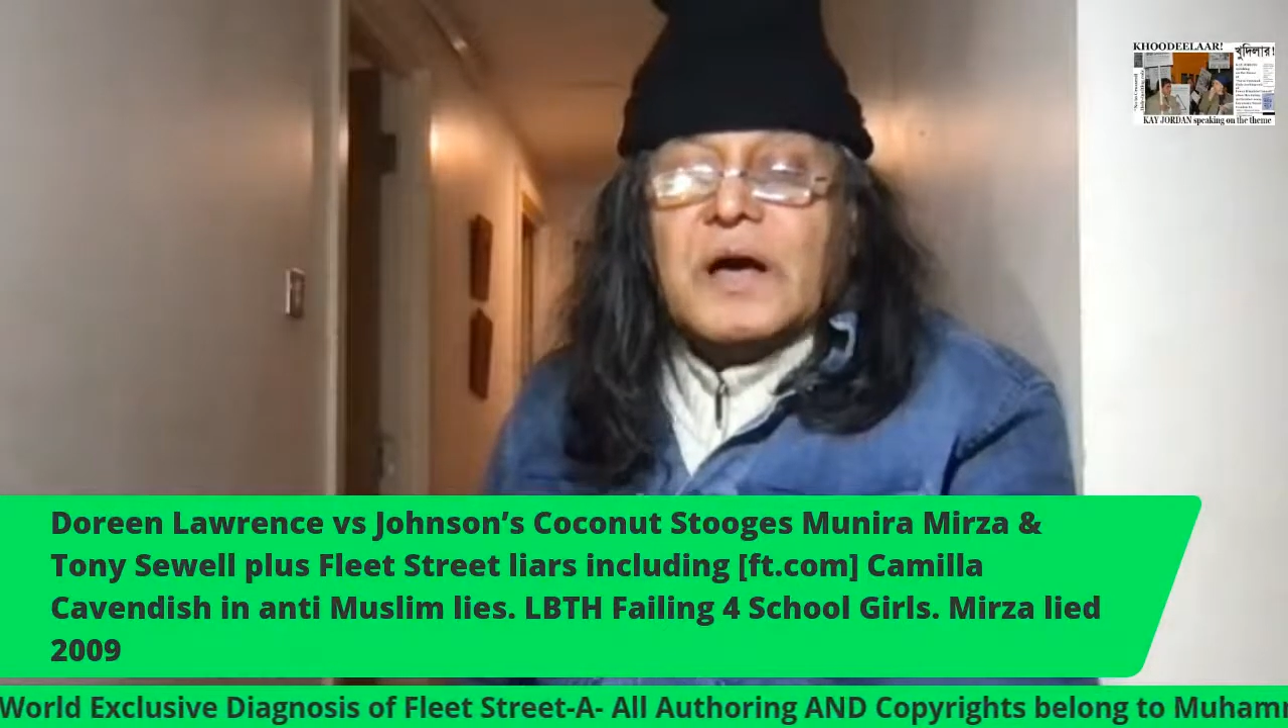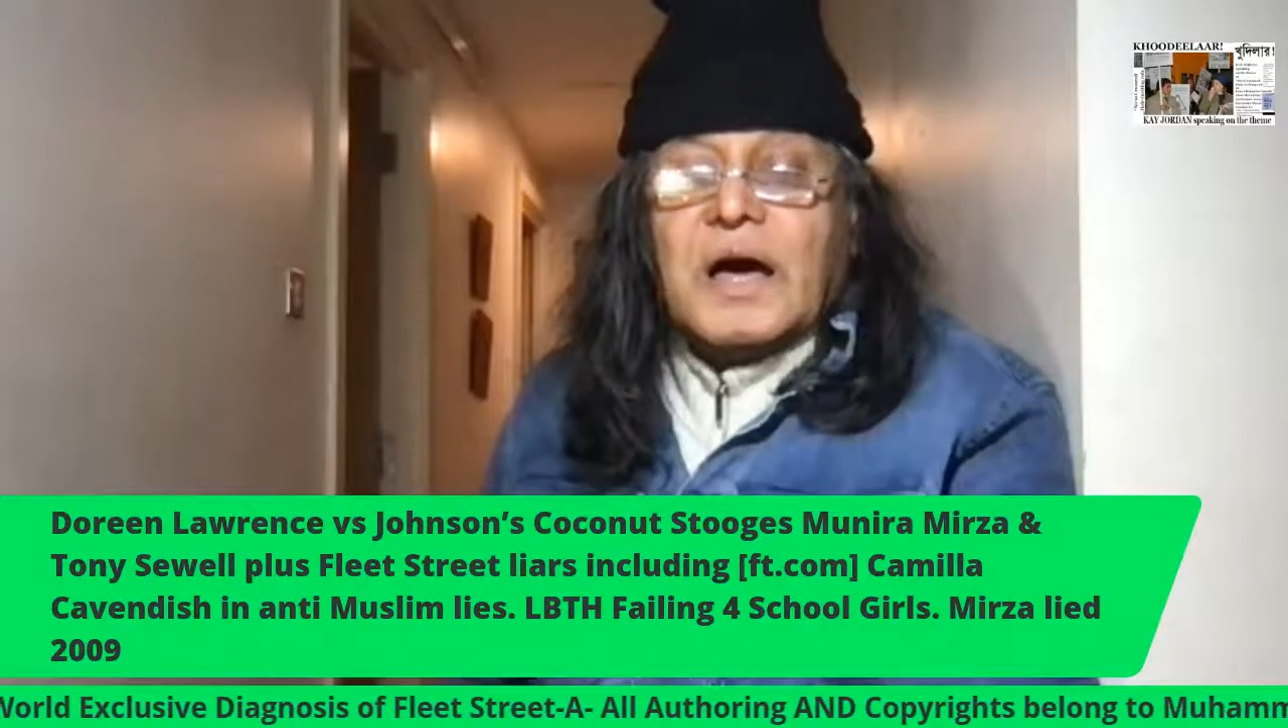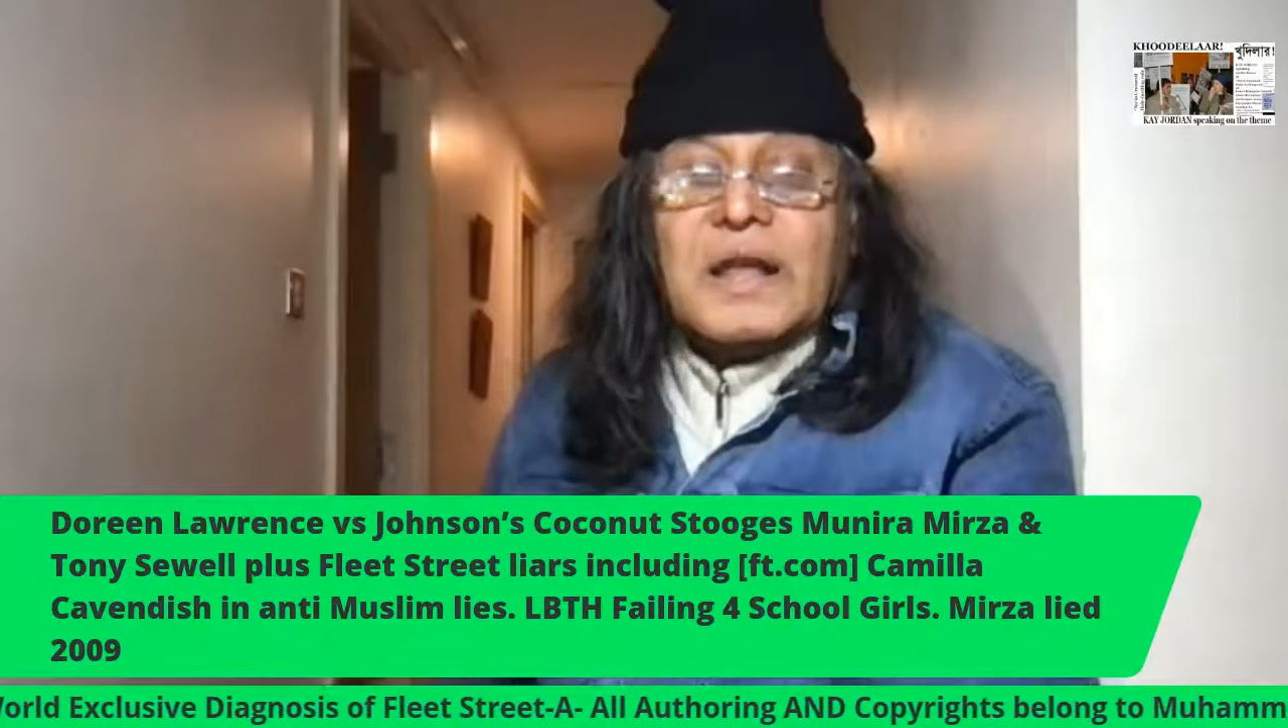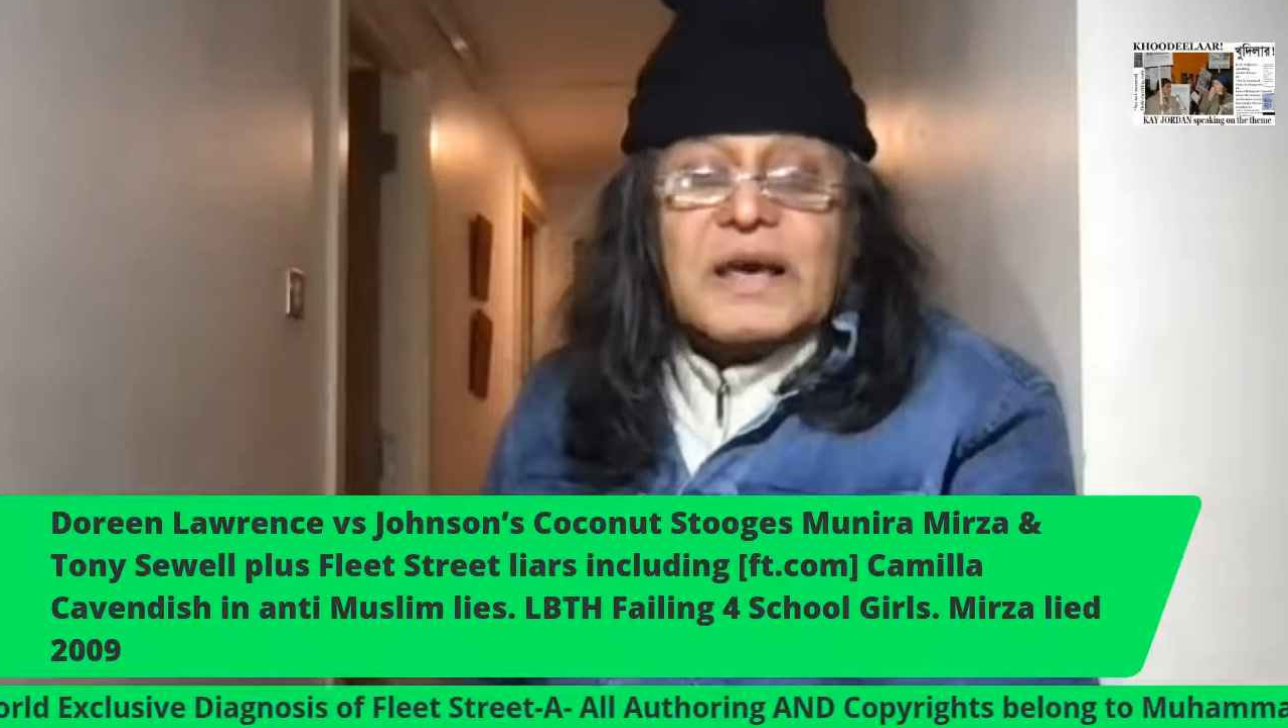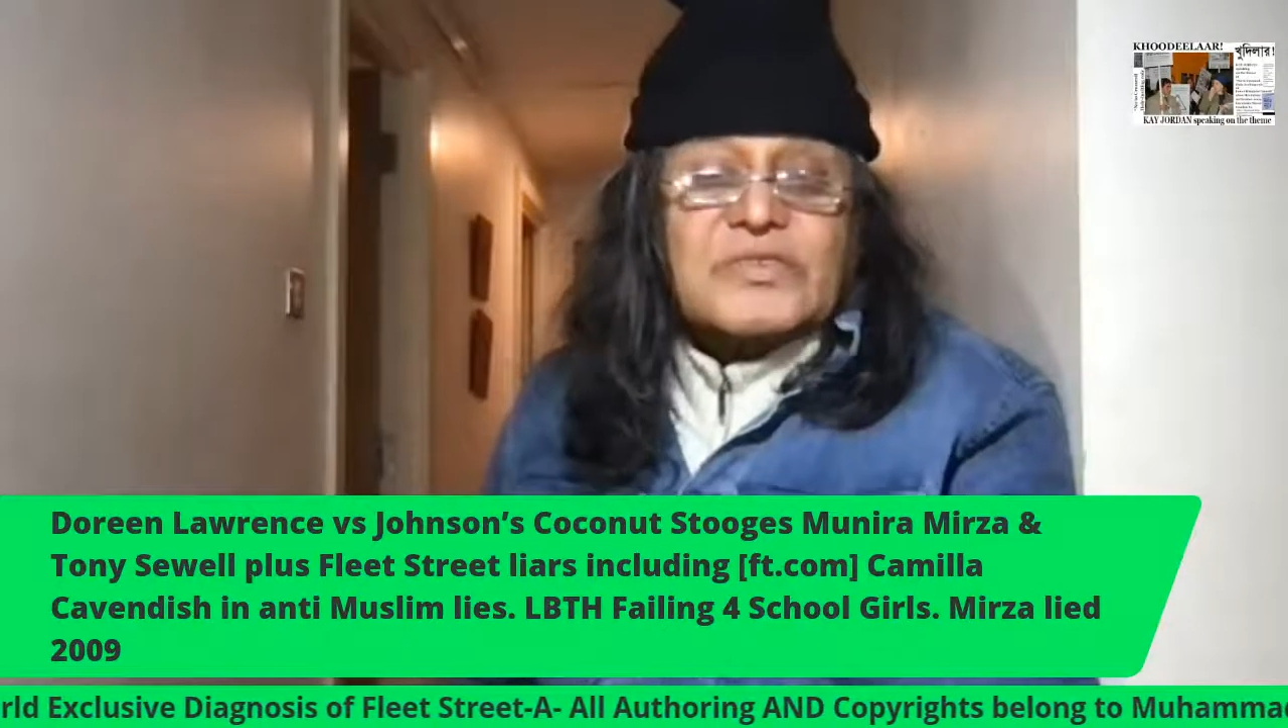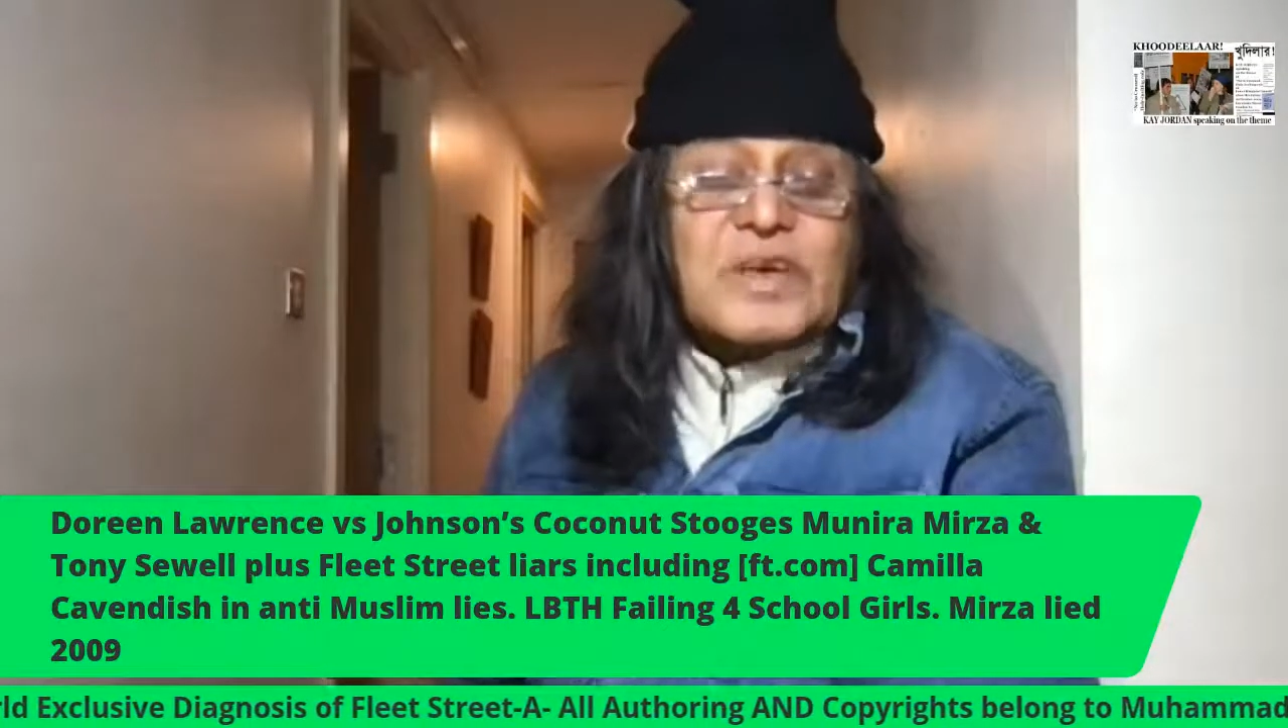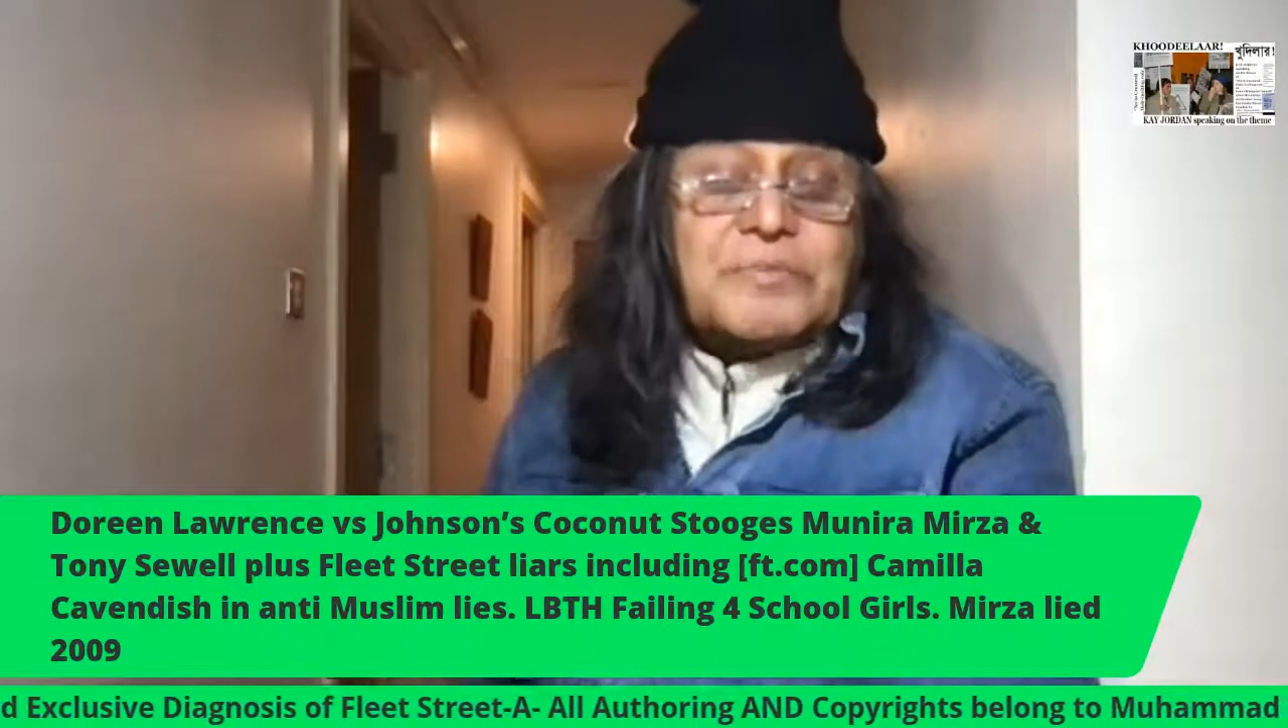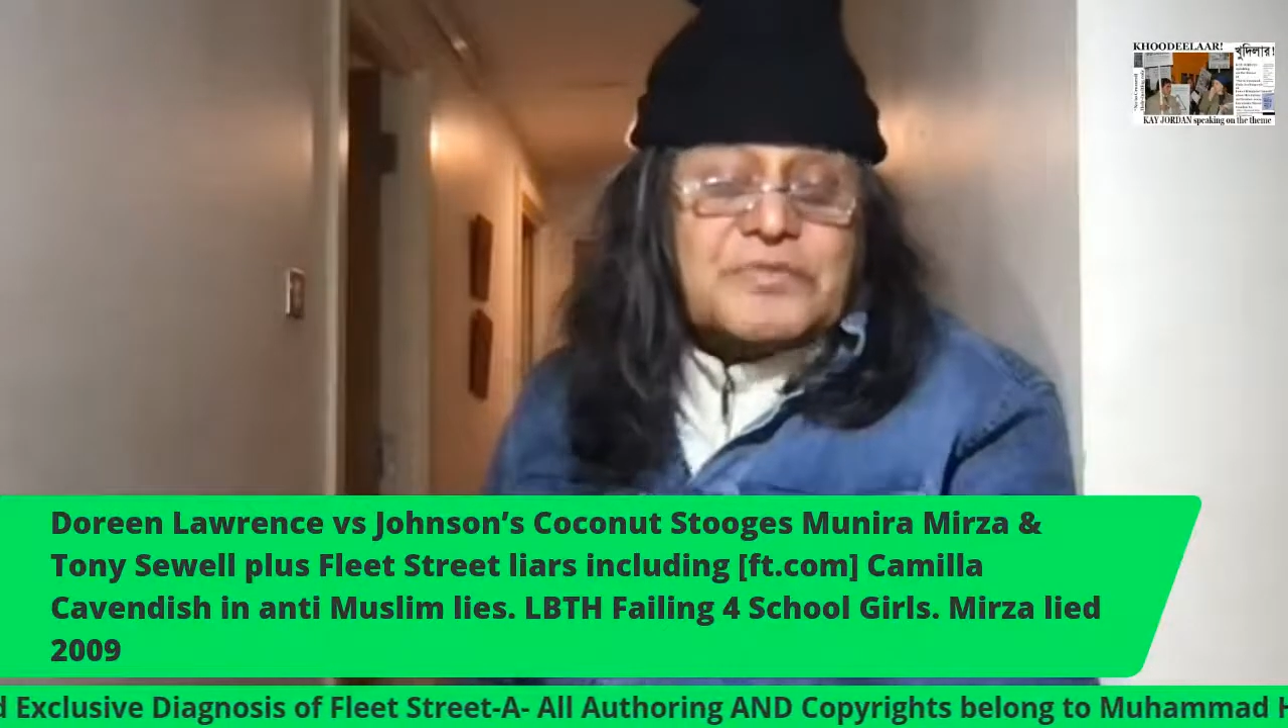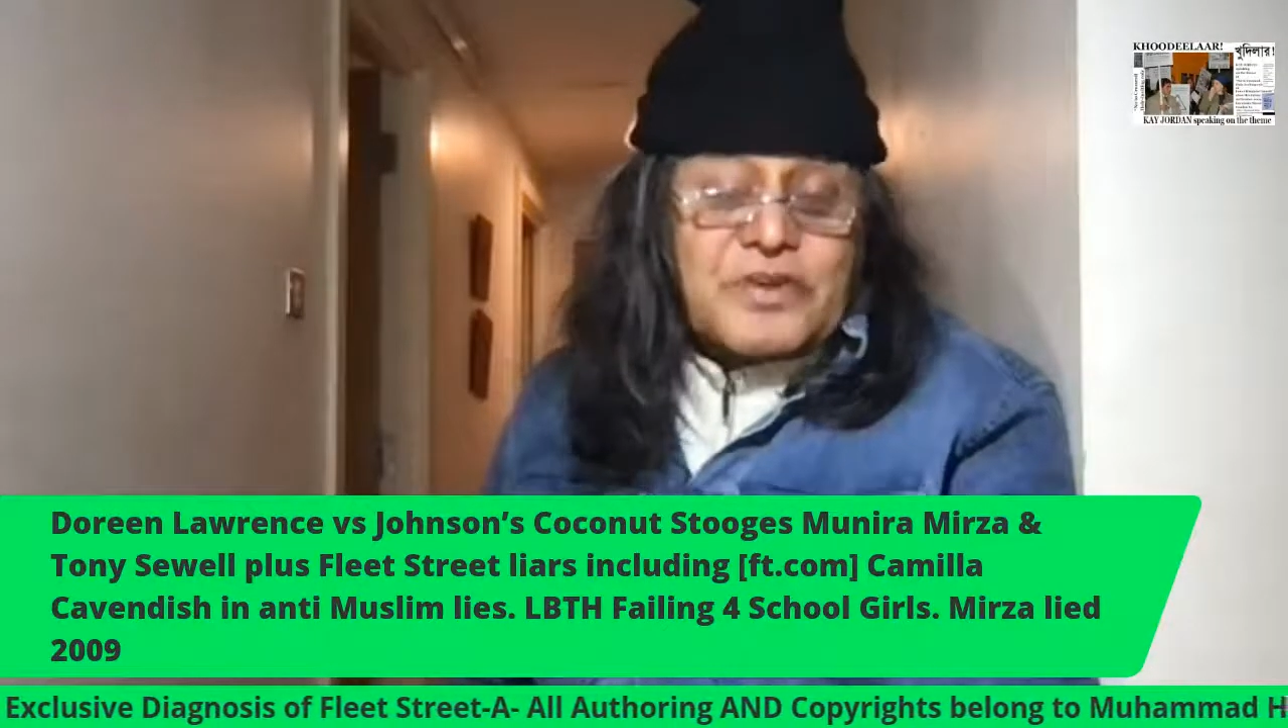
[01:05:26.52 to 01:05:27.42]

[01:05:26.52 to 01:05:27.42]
And except